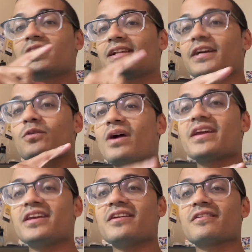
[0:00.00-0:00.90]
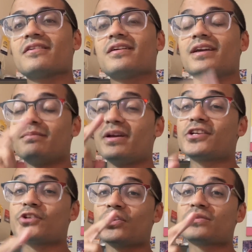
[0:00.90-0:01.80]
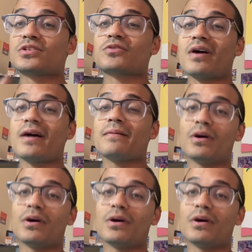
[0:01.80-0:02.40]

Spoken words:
click right here and make sure you subscribe.